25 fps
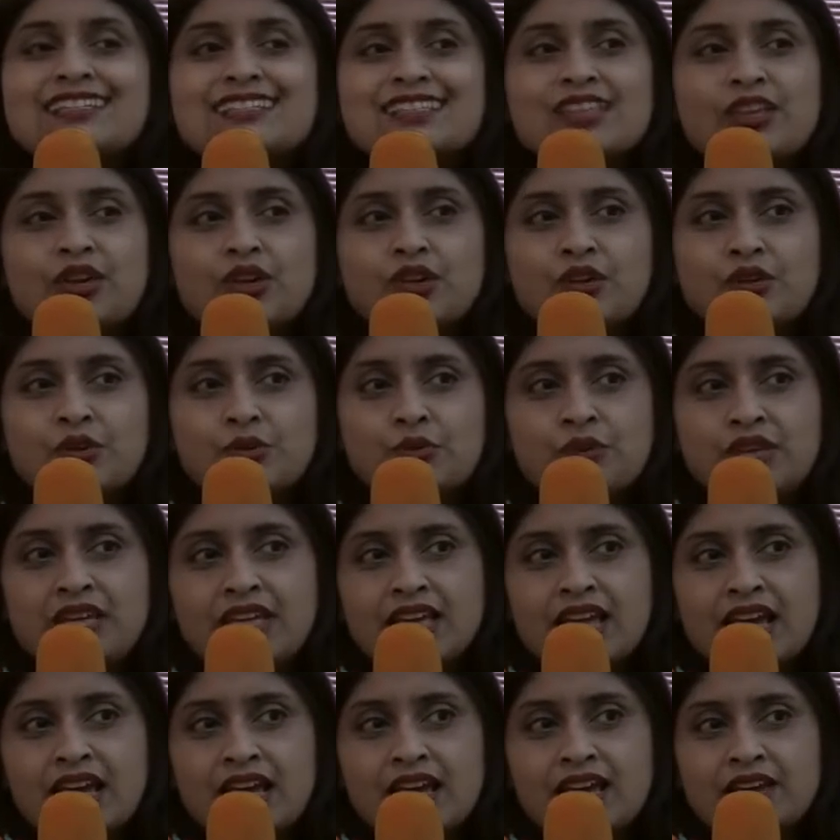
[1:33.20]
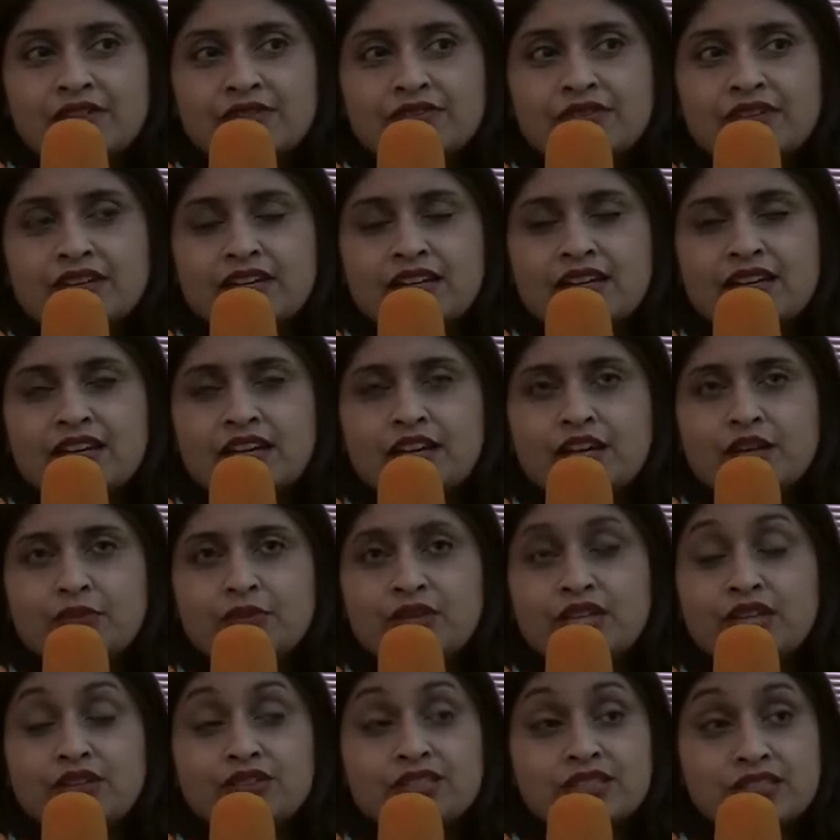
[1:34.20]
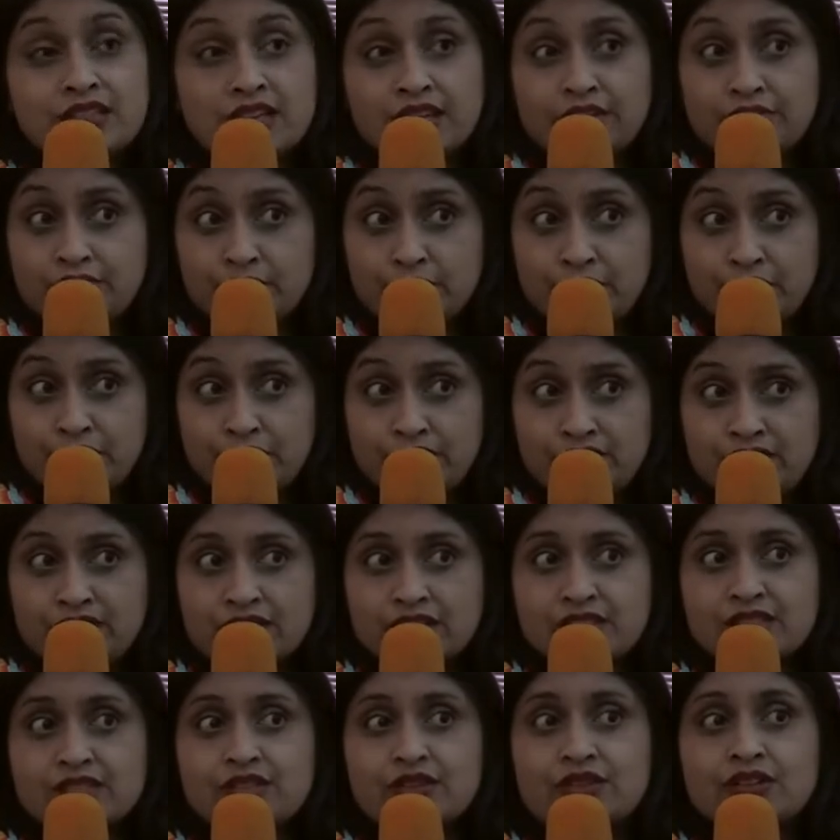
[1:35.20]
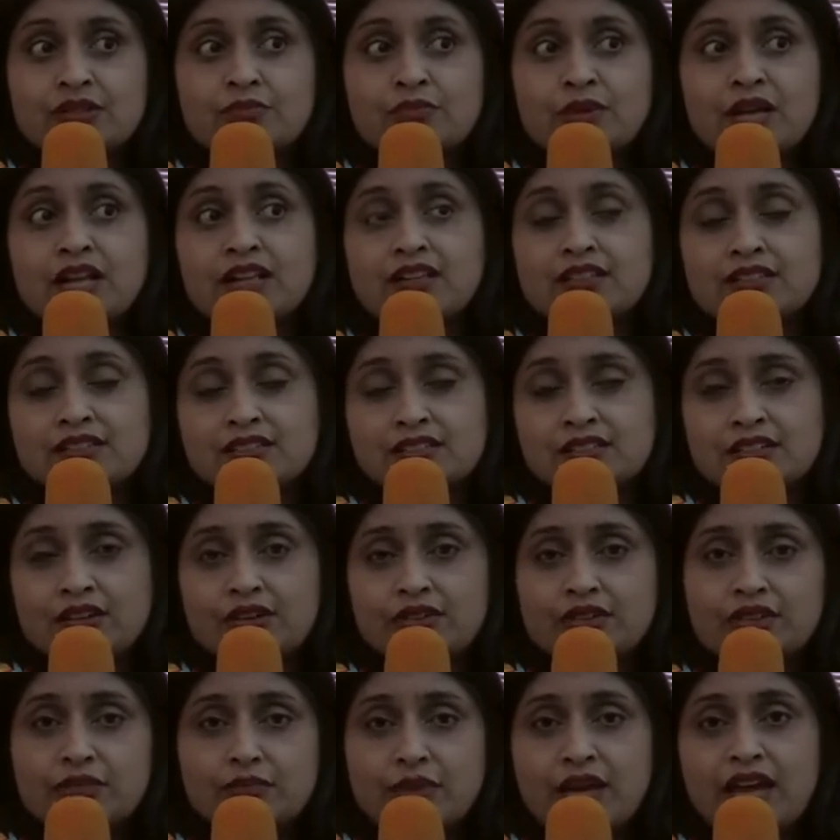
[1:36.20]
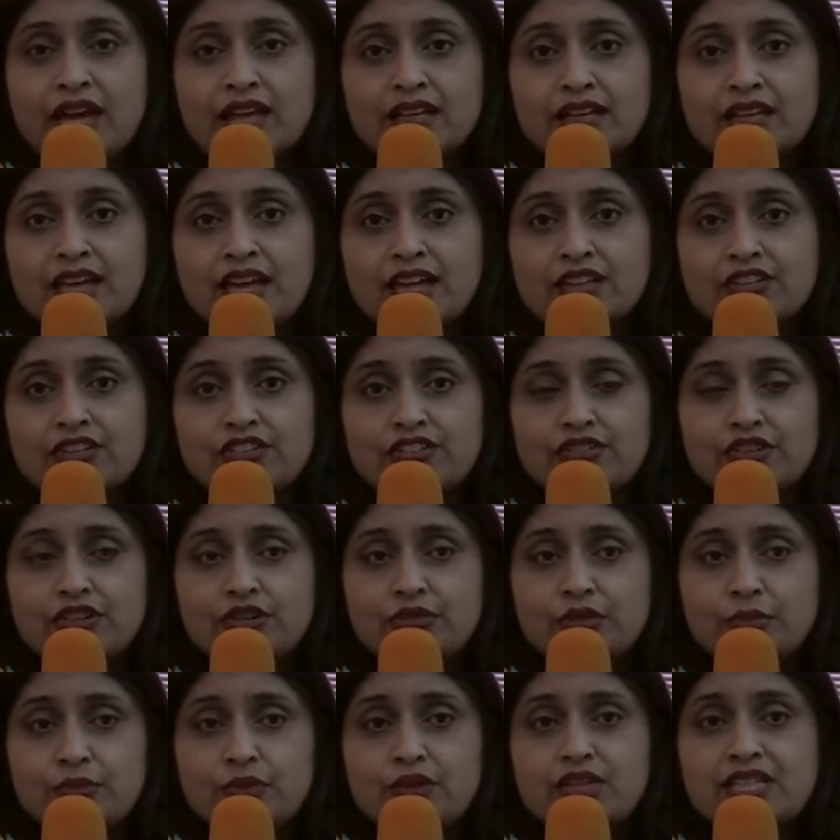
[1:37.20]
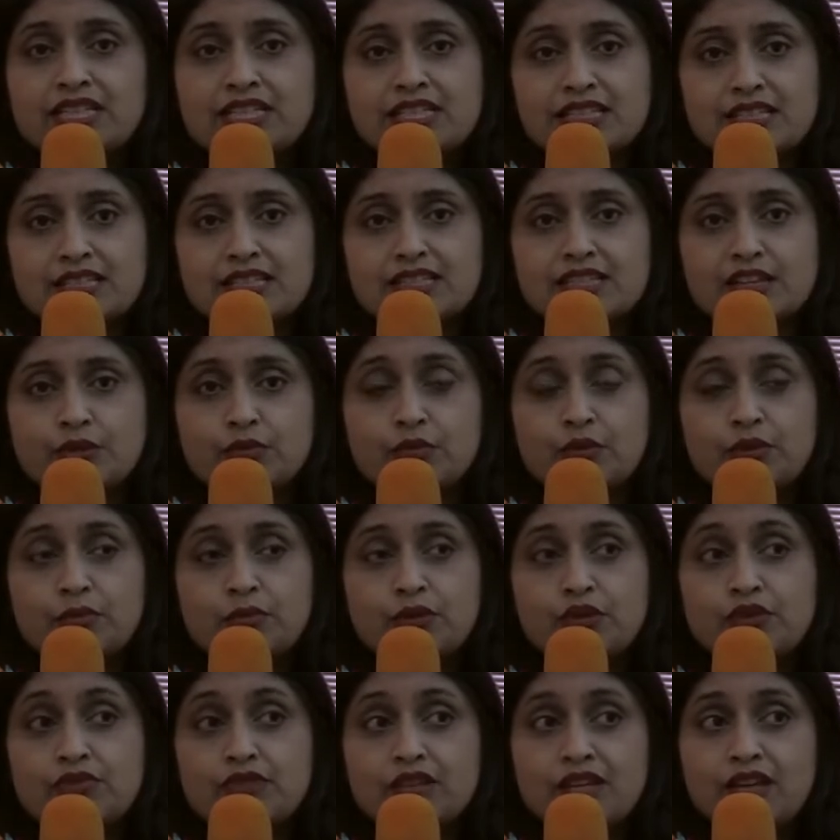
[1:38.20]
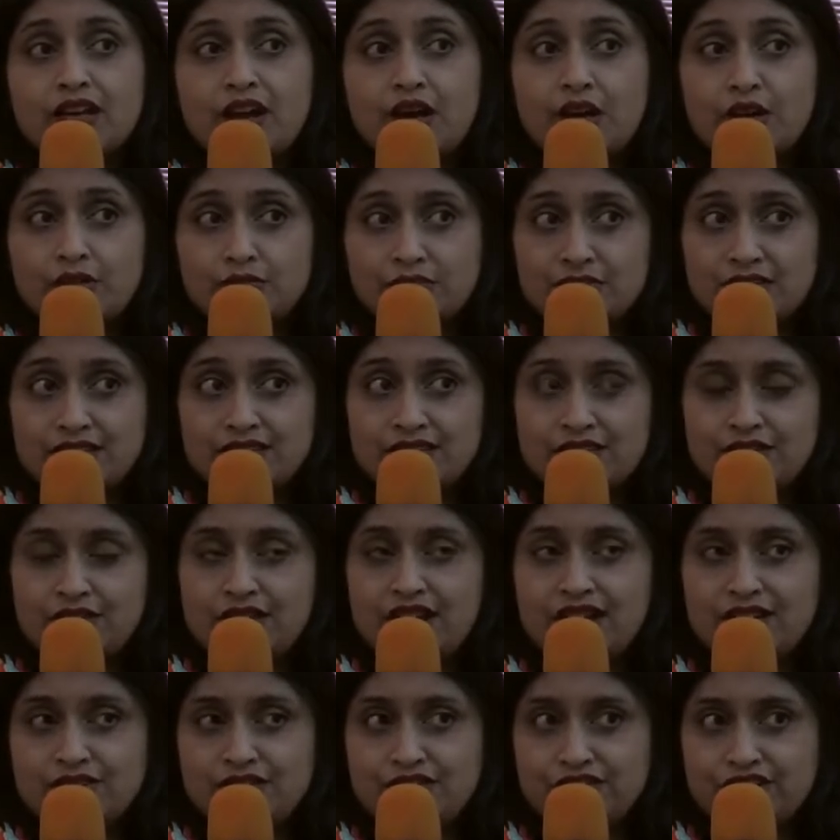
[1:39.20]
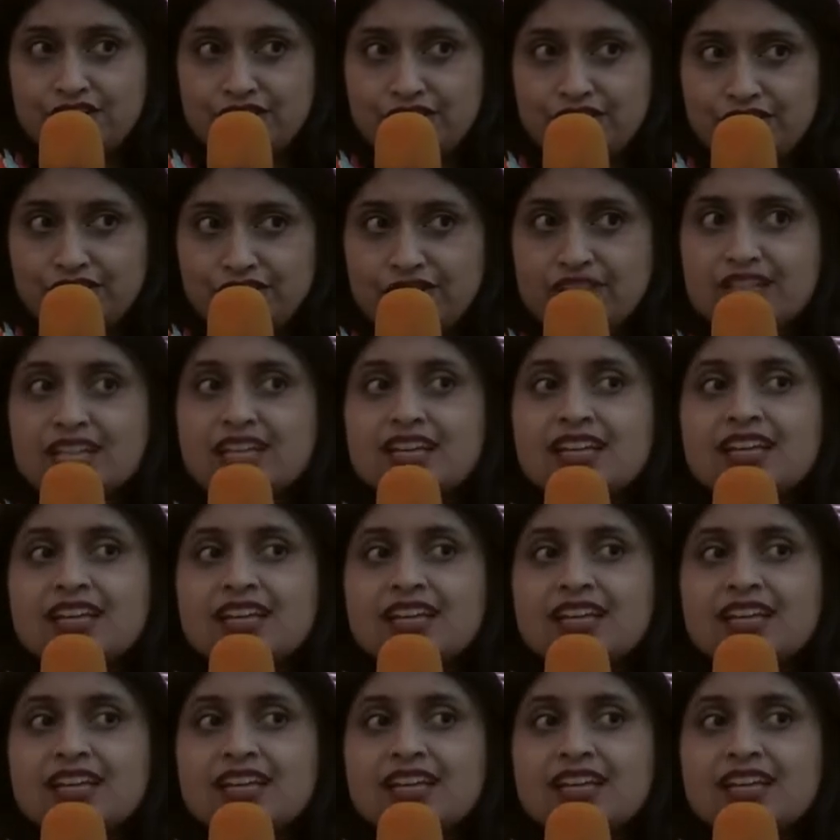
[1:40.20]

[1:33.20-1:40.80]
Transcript: So we use servo motors on a belt on the back, and through a pulley system, we move the garment around you.